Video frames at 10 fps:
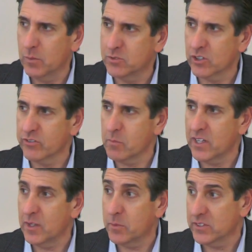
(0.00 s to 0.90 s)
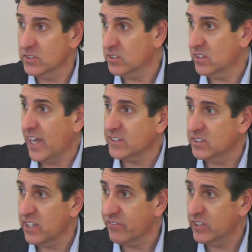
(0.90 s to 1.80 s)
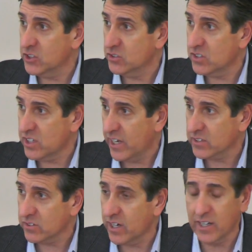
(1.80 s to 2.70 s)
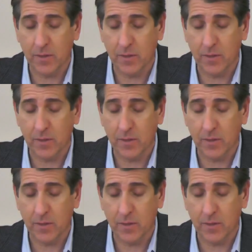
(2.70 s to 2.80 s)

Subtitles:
observe the media business, and that's at Definition 6, right?